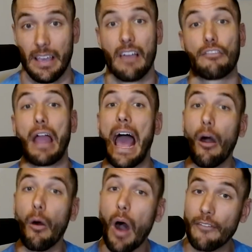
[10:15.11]
for
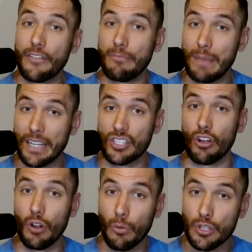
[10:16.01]
how often
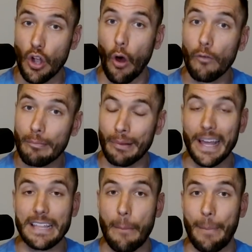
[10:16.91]
Minnesota was
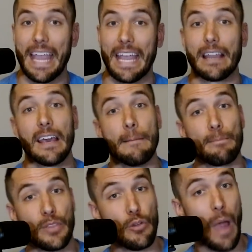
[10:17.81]
overplaying the paint.
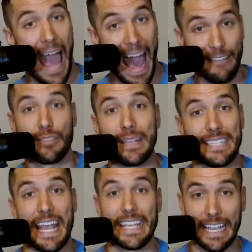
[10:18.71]
You have to be
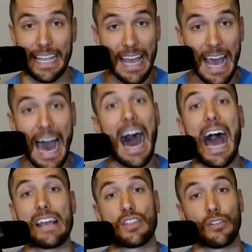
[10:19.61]
taking
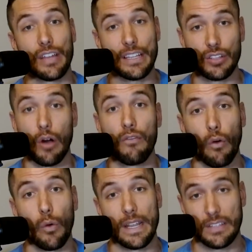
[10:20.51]
high 30s, low
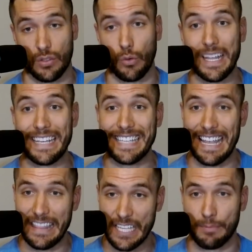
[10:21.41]
40s threes
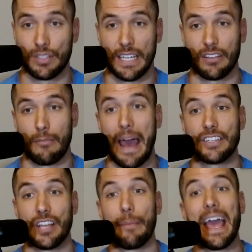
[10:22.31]
in this particular
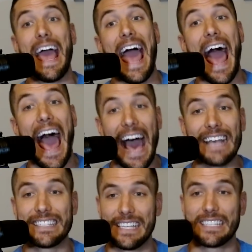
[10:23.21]
matchup.
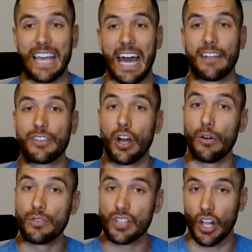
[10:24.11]
As this kind of
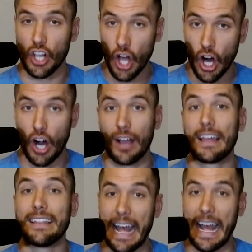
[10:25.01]
goes along,
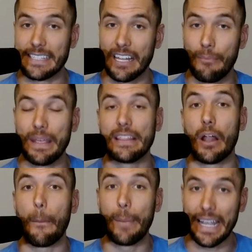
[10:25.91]
that's going to be
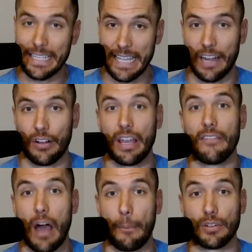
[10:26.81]
their biggest area
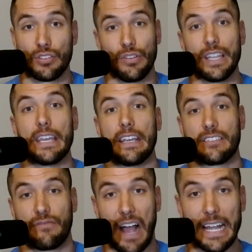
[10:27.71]
of opportunity,
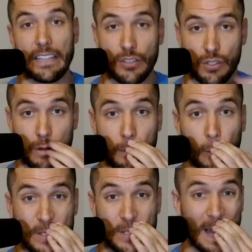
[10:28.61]
is finding those
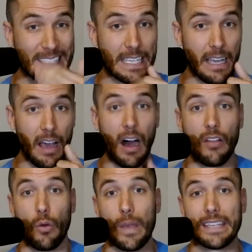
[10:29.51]
three-point shots
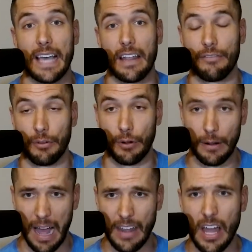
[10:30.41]
on the weak side of the
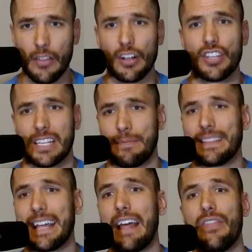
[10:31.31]
floor. Another
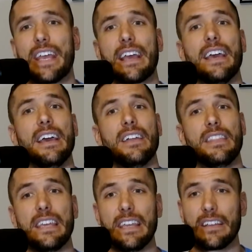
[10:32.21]
adjustment that I think
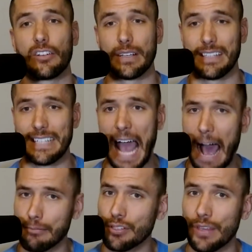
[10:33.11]
the Grizzlies
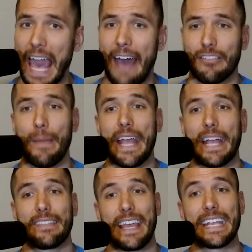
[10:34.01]
absolutely have to
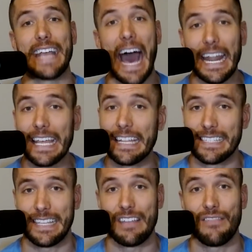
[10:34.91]
make, they got to get
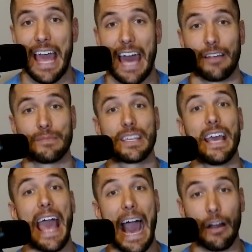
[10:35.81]
Steven Adams
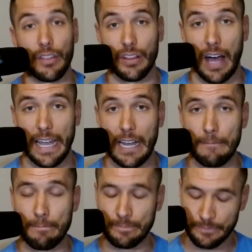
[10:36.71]
out of the
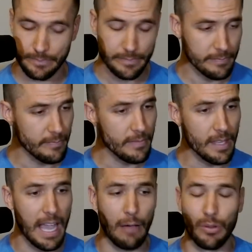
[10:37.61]
lineup.
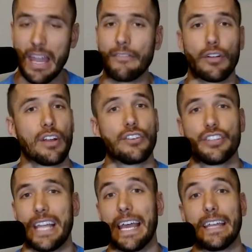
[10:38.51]
I will never
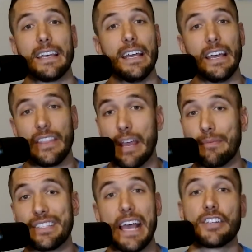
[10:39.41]
understand the
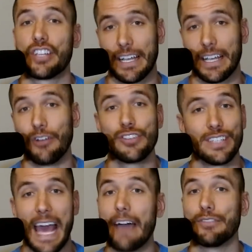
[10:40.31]
obsession that coaches
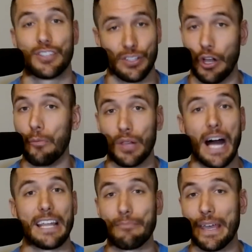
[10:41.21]
have with slow
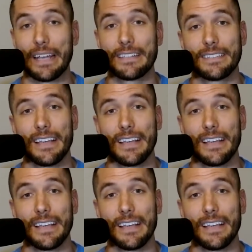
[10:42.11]
plotting bigs.